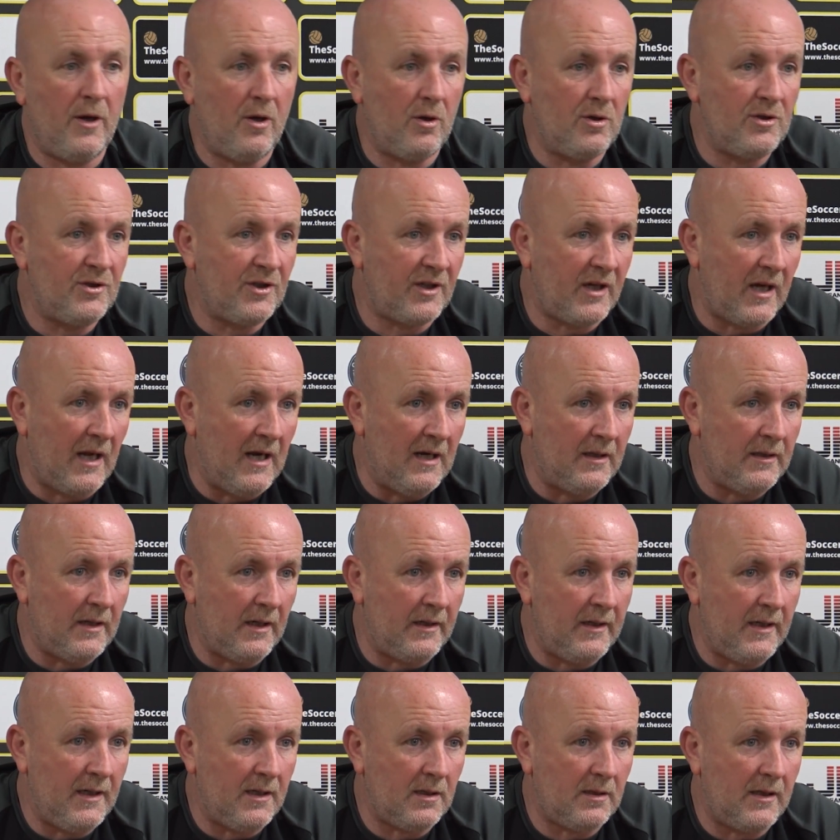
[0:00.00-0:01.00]
of $100,000
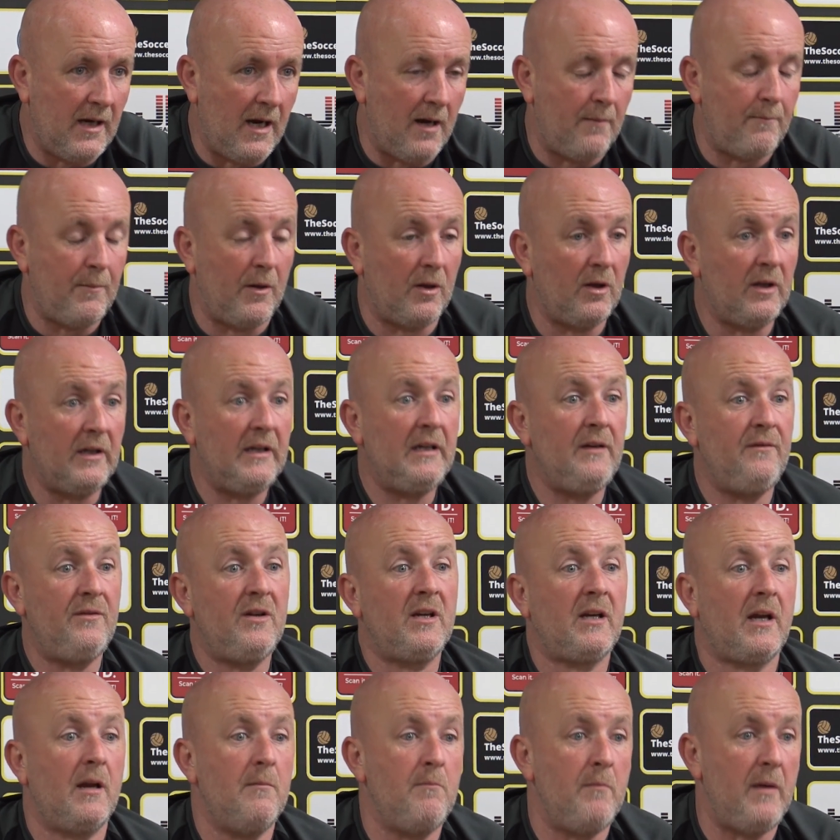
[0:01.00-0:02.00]
a year? Do I believe
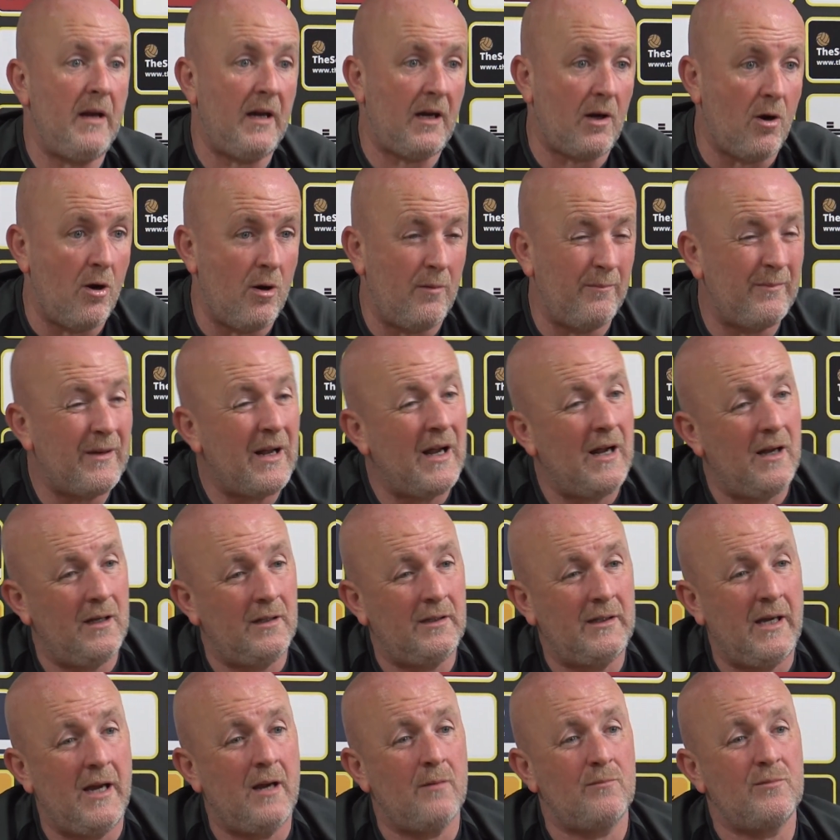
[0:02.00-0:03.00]
you can make up that
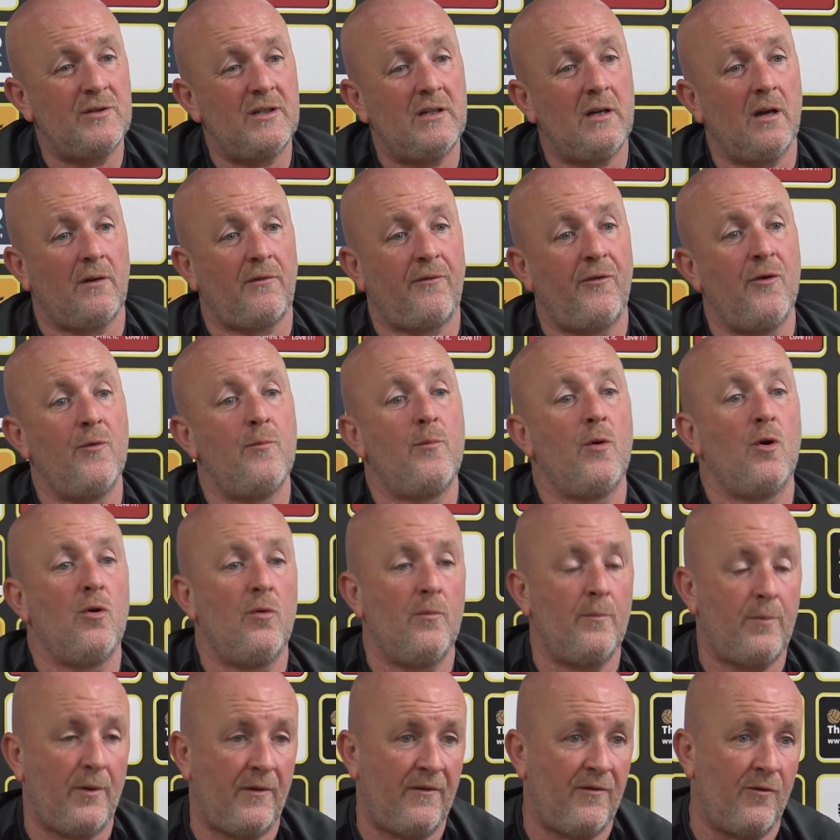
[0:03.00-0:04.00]
in terms of your
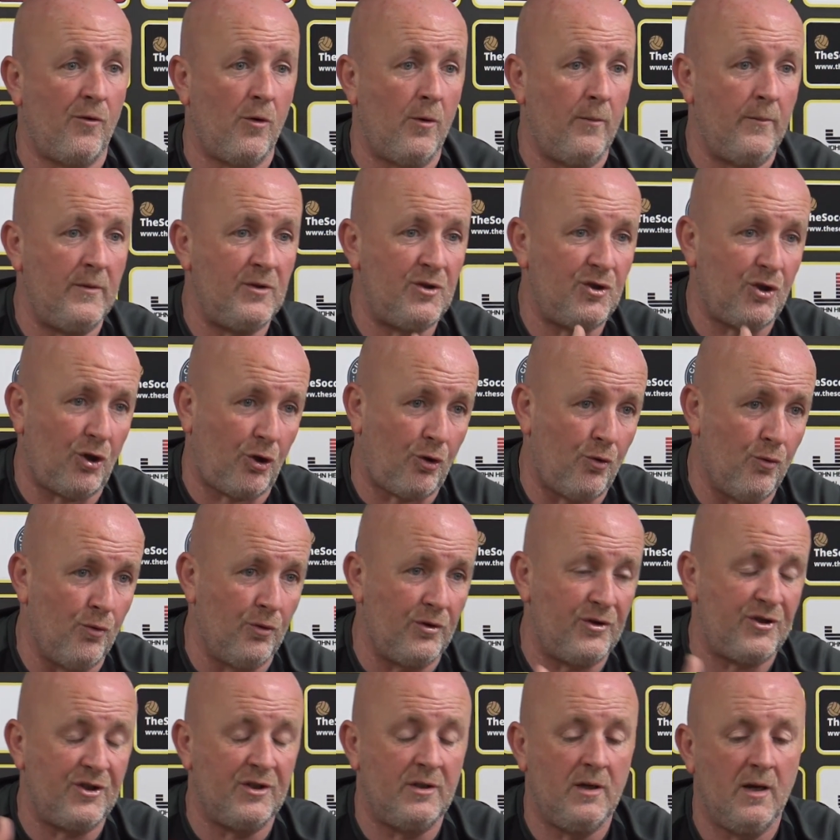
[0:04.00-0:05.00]
football and performance, your
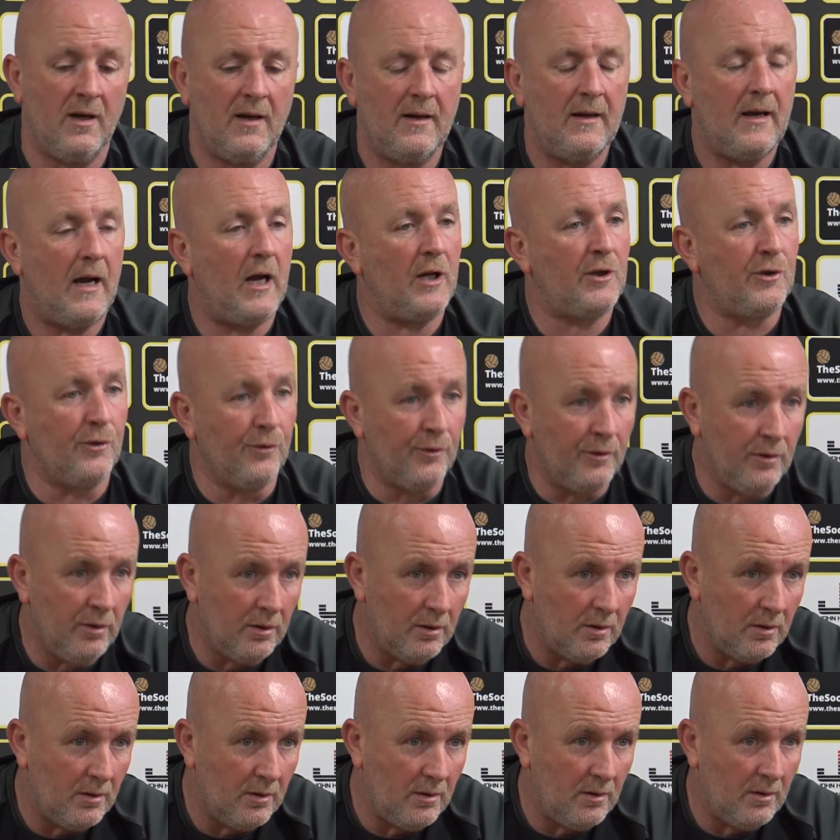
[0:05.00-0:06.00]
coaching? I
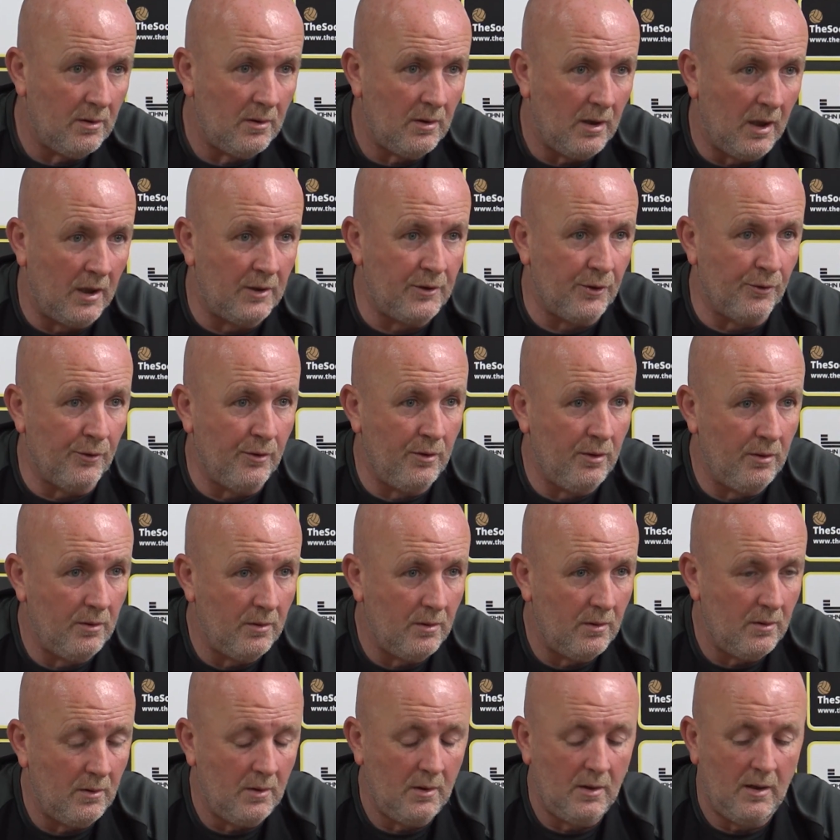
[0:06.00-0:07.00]
do. I
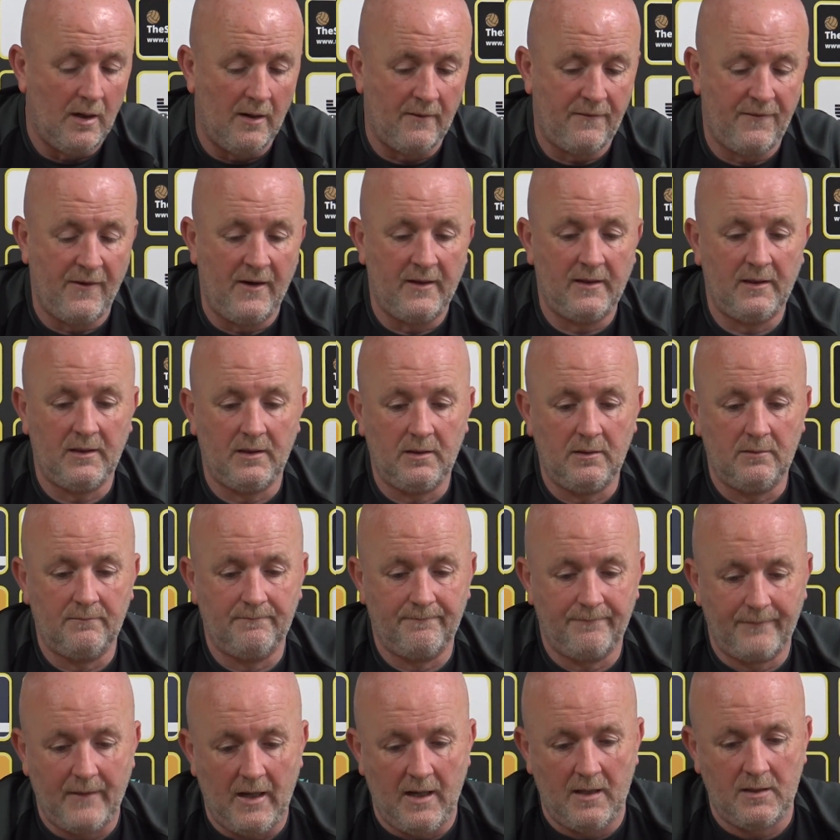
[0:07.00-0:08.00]
think
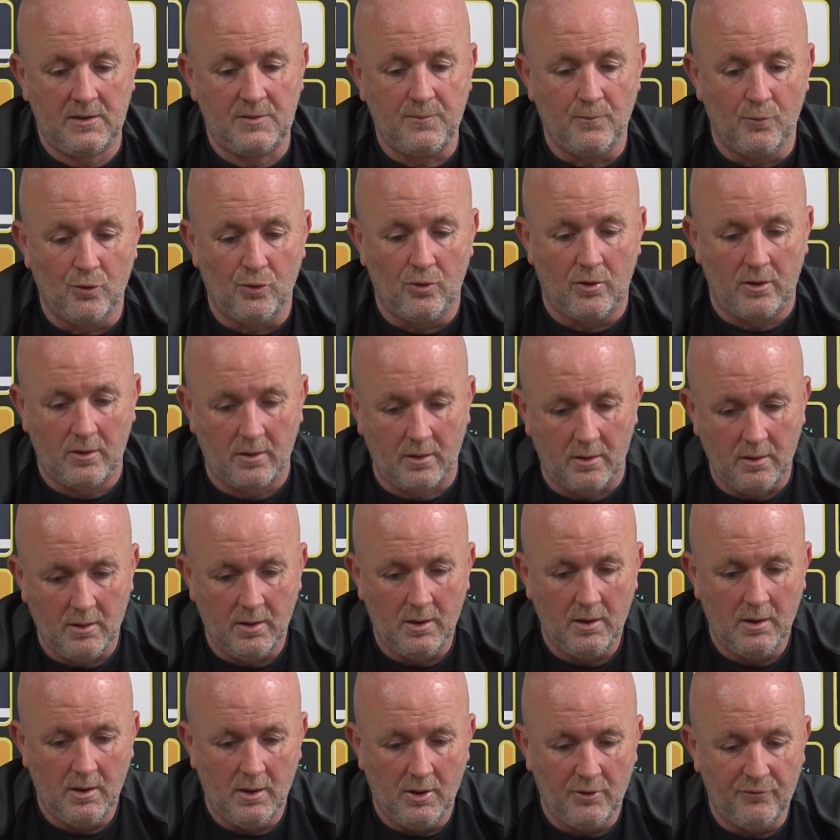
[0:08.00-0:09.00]
it's more
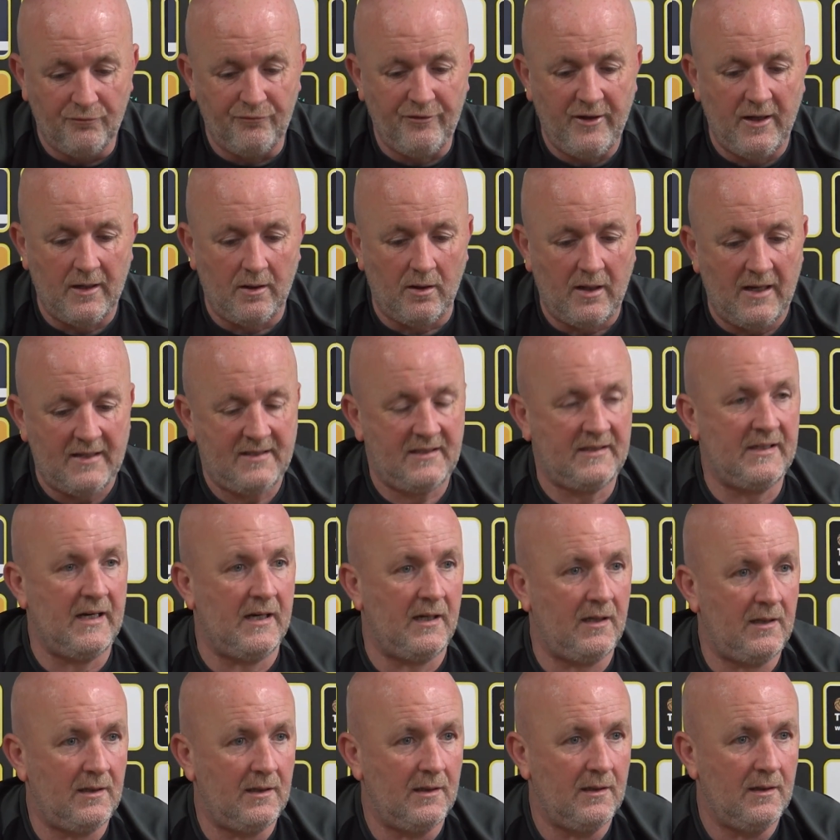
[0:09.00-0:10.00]

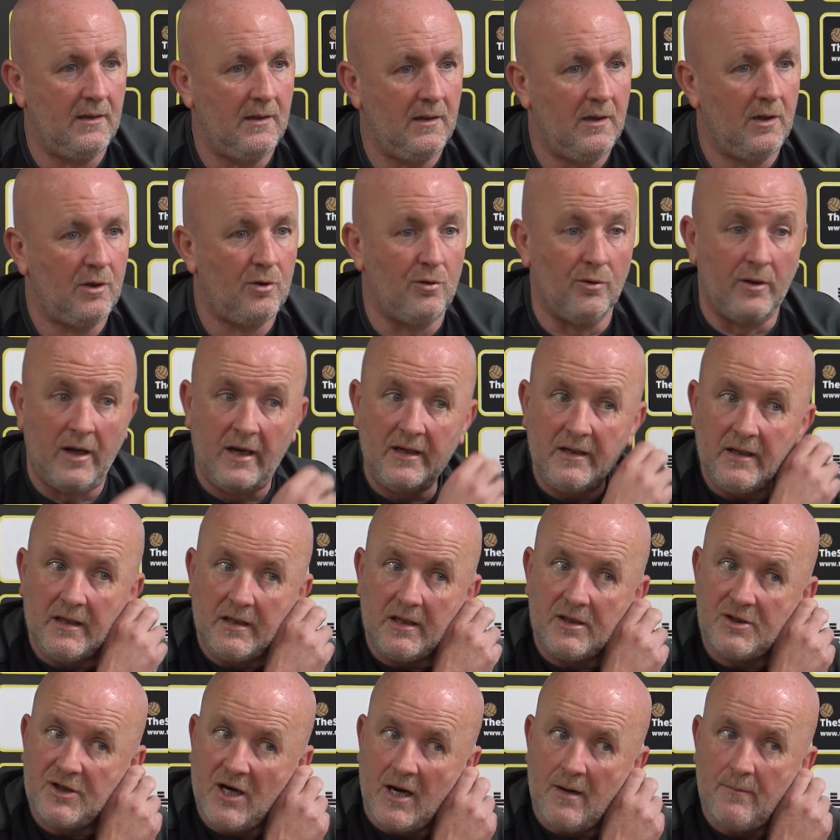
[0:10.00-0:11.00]
realistic going into
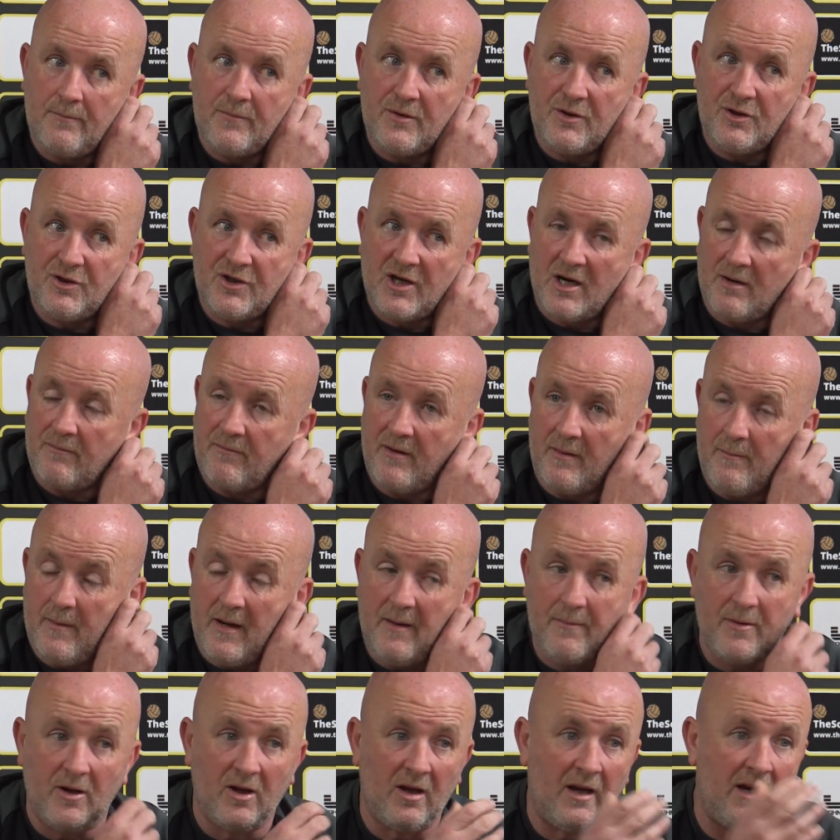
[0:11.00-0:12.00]
the Championship with
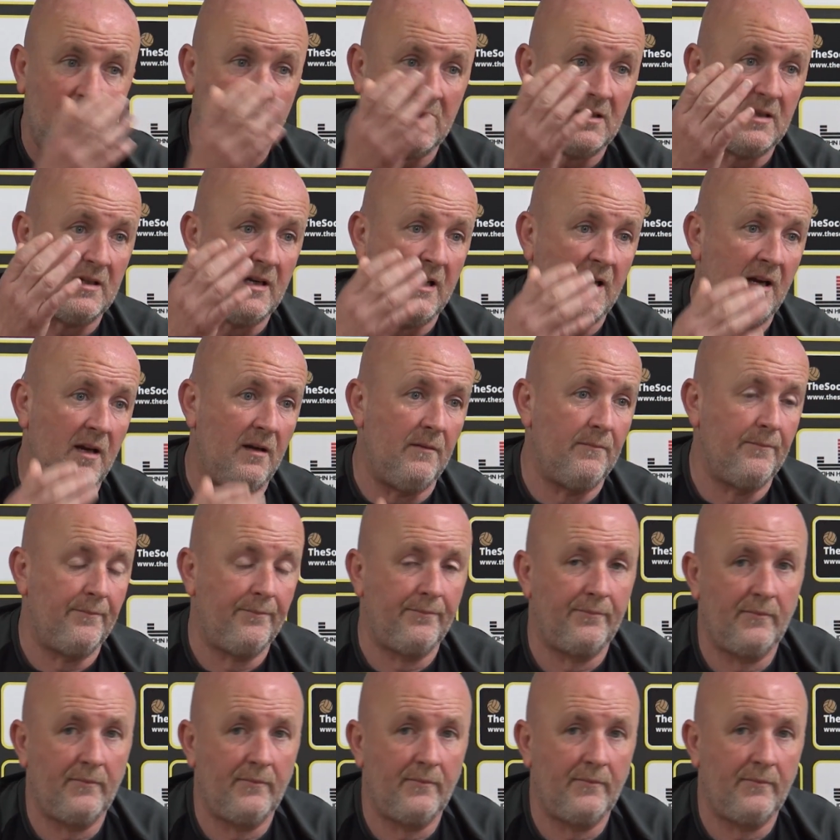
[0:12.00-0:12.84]
maybe, let's say,